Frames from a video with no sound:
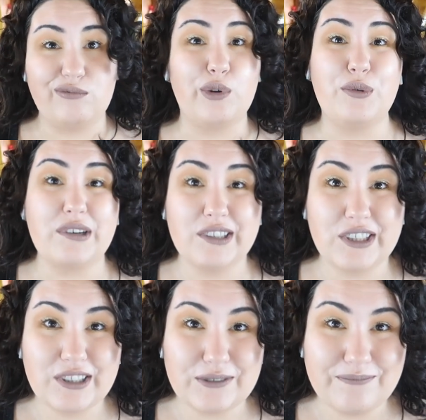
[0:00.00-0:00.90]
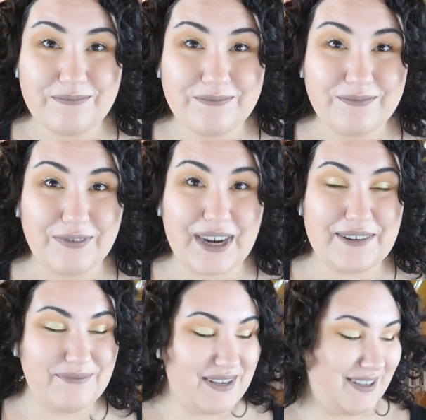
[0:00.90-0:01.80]
ruin a look,
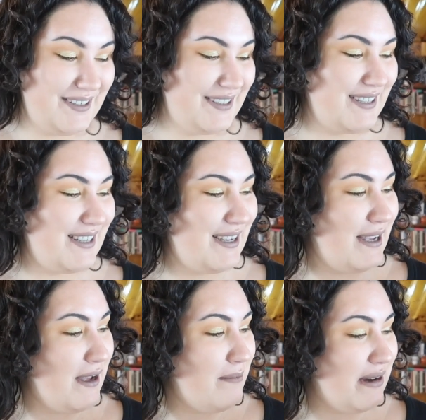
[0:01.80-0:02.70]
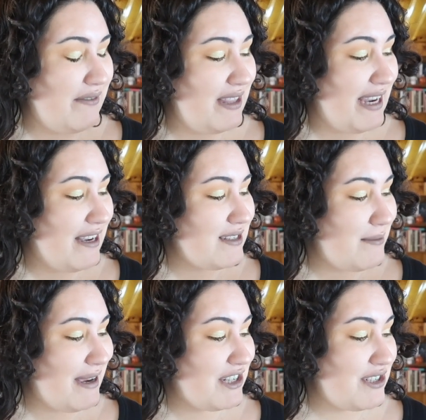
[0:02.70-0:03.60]
right? But everything else
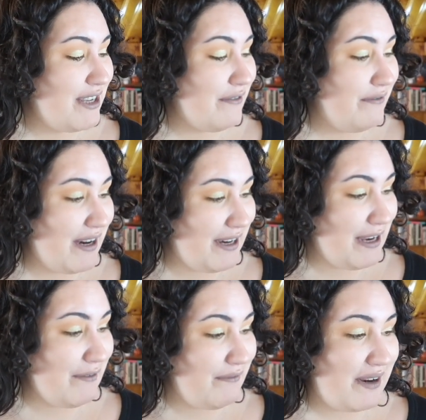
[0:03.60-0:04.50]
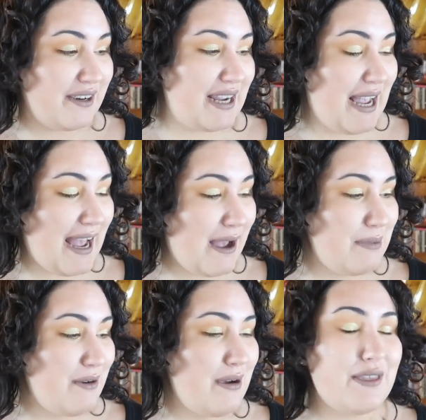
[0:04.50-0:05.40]
I'm actually very, very
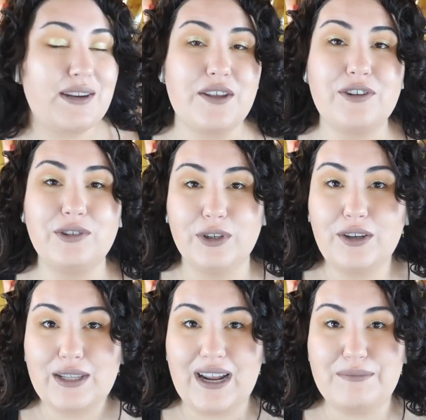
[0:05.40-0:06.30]
happy with. Another look that